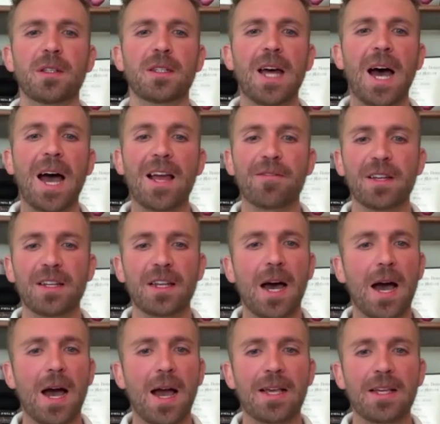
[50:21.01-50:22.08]
dive into
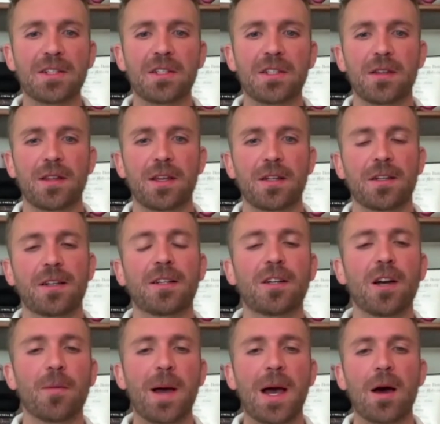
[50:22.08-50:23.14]
ice and then
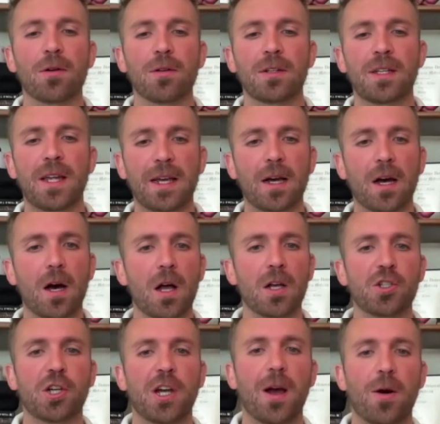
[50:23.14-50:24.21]
come out and take a
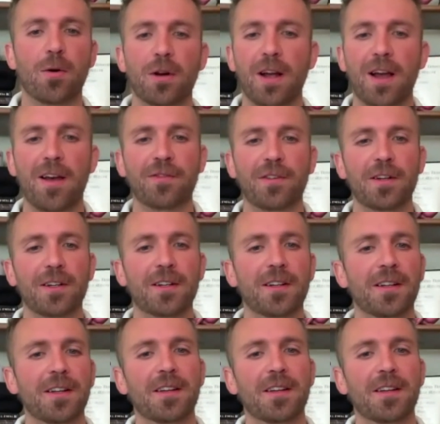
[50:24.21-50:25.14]
hot shower after?